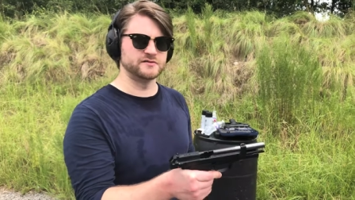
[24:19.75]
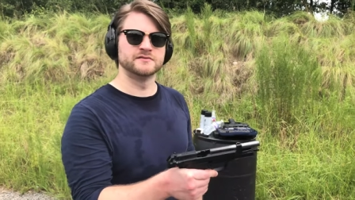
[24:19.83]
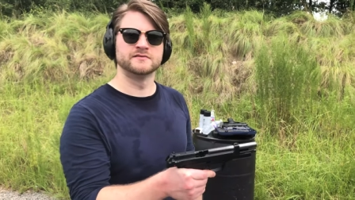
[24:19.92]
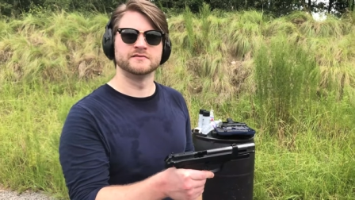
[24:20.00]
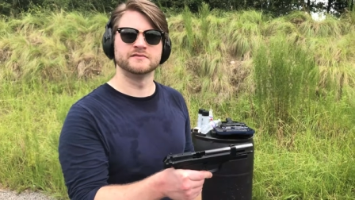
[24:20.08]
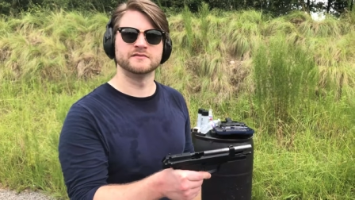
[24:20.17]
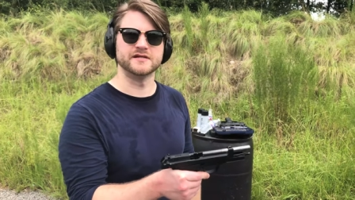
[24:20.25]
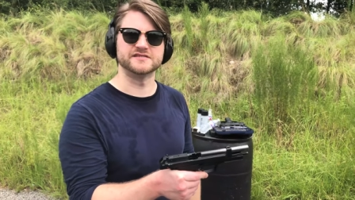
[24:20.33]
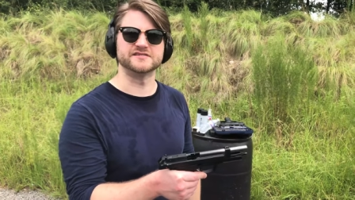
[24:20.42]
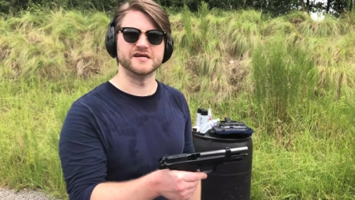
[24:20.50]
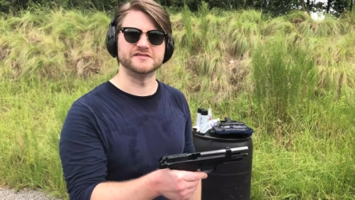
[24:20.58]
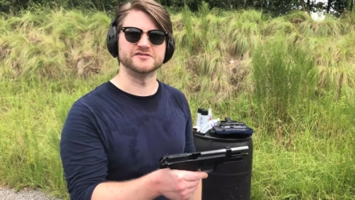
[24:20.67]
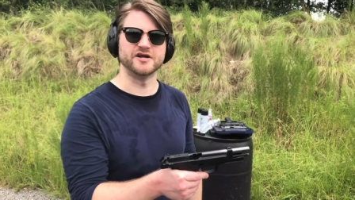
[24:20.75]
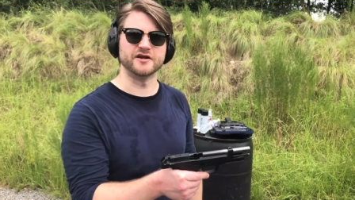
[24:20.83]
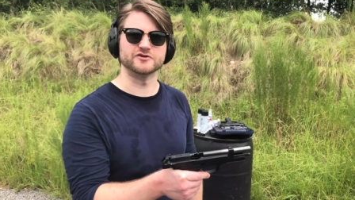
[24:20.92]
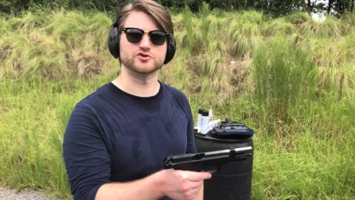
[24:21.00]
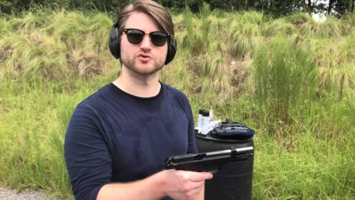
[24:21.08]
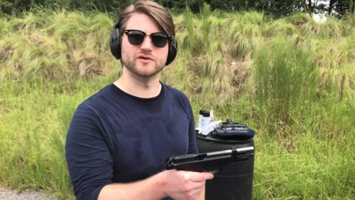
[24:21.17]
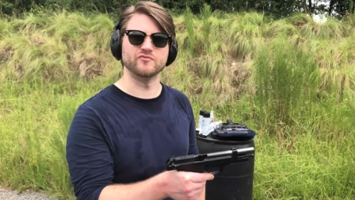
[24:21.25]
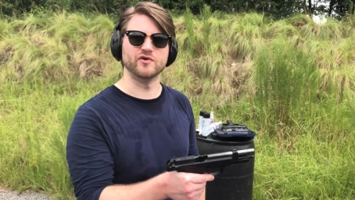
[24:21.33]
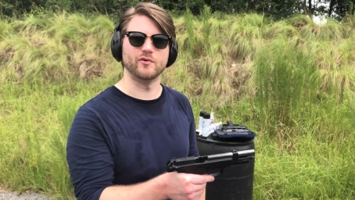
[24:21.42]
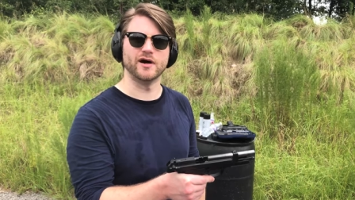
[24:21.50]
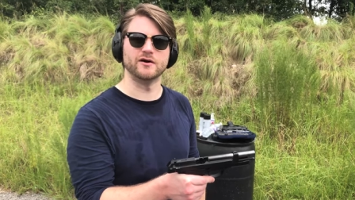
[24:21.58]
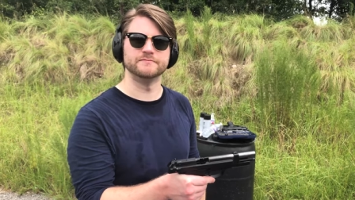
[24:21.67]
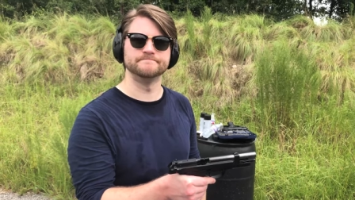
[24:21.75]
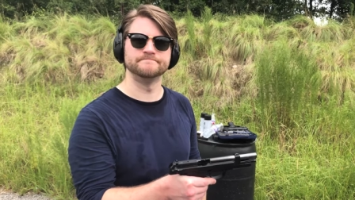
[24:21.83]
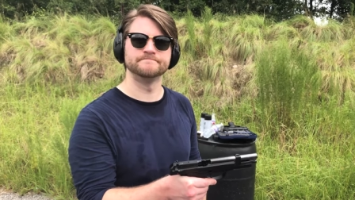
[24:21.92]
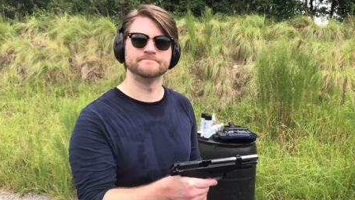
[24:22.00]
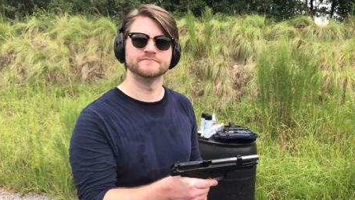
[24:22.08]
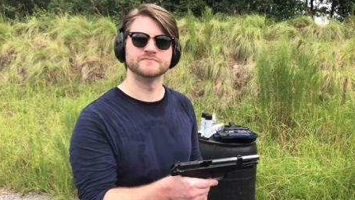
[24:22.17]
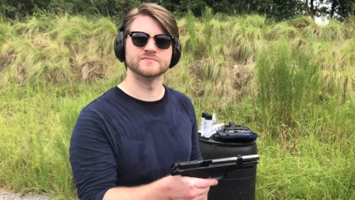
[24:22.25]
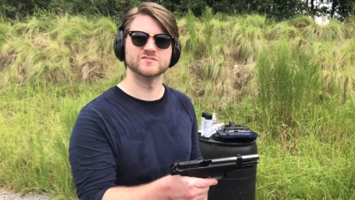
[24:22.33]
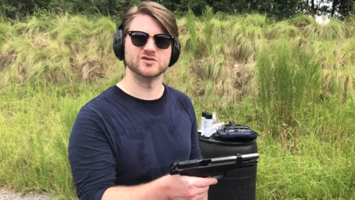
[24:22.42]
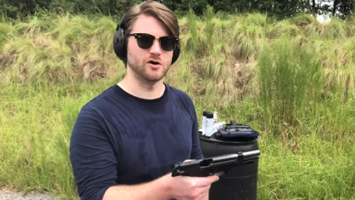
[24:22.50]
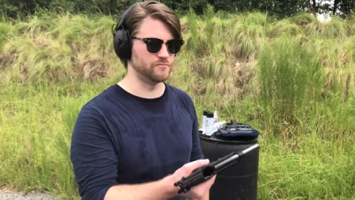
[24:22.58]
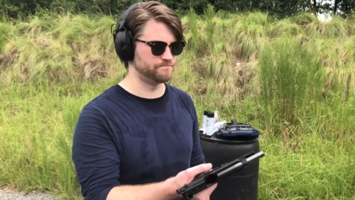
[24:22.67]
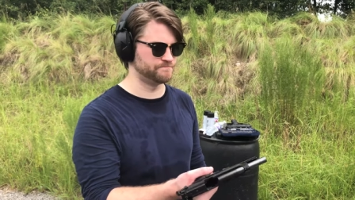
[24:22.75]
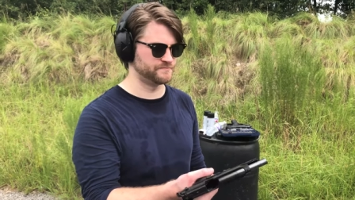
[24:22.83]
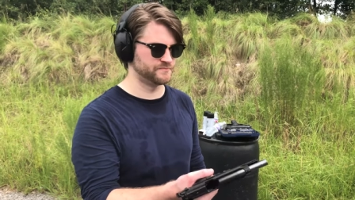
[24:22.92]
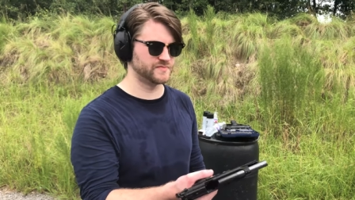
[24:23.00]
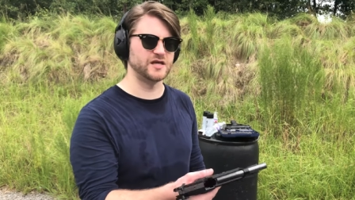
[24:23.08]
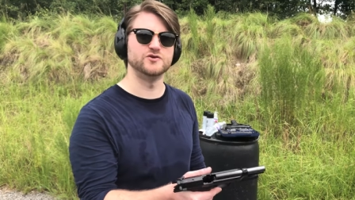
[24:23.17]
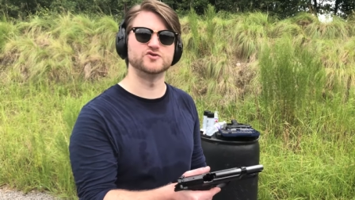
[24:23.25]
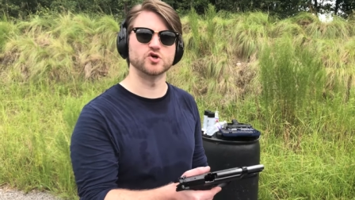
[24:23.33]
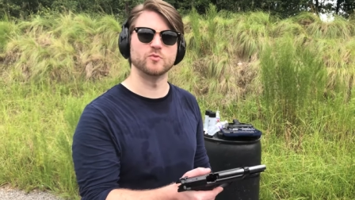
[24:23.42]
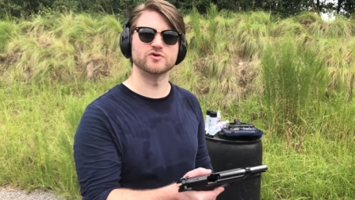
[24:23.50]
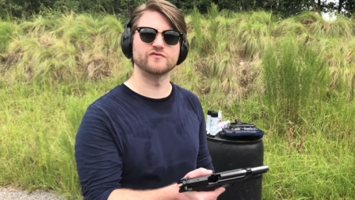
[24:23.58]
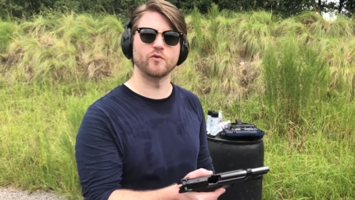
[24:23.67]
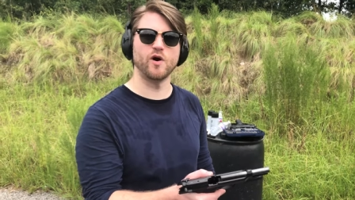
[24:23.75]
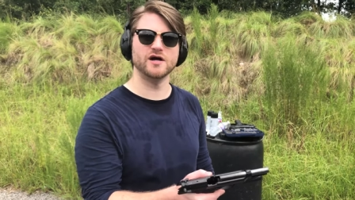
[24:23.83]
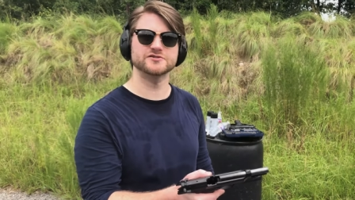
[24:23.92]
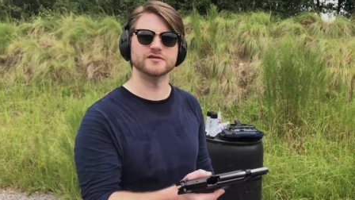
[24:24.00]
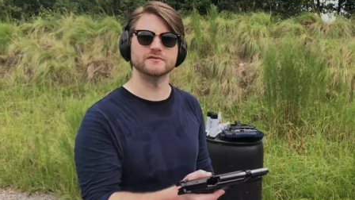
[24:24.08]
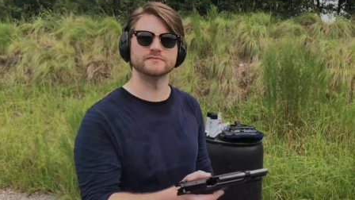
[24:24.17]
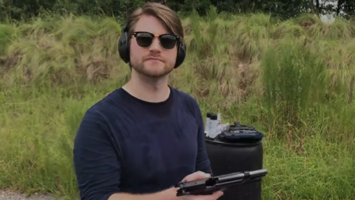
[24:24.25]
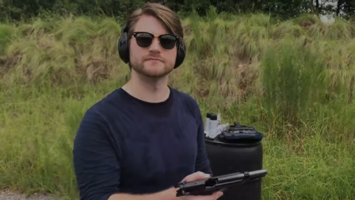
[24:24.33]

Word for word: It's, it's done extremely well. So, thank you so much for watching.